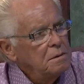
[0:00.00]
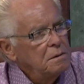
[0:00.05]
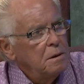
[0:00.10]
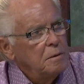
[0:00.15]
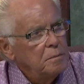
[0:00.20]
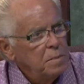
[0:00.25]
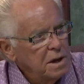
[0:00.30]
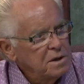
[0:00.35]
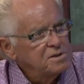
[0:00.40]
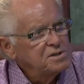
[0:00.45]

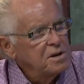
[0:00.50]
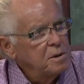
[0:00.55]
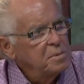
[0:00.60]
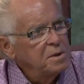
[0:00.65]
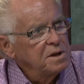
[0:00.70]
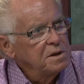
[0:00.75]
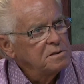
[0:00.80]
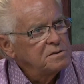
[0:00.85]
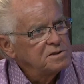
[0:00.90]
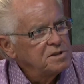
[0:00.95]
about
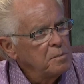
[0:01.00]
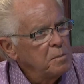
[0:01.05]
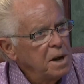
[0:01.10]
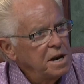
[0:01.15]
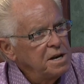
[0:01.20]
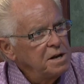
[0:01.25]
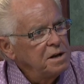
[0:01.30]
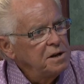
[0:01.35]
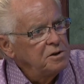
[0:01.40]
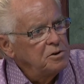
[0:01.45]
something that
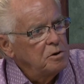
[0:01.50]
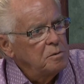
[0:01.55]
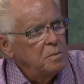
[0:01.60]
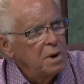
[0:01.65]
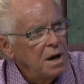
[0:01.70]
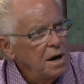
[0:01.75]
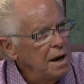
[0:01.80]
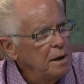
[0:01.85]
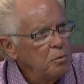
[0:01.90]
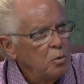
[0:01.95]
somebody did to him,
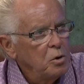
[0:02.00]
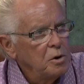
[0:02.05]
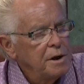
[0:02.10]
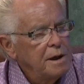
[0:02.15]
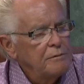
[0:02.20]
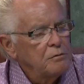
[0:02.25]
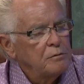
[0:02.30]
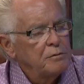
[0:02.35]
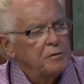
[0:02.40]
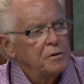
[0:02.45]
I will
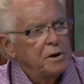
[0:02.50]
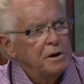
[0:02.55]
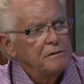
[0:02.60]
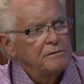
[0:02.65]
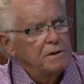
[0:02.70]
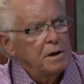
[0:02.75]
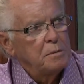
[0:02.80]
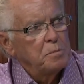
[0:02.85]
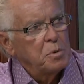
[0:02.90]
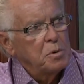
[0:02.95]
never
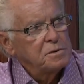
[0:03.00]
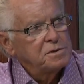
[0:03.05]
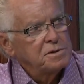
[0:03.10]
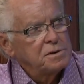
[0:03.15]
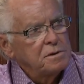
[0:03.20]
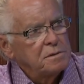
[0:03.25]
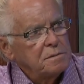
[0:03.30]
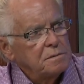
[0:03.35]
forgive that person.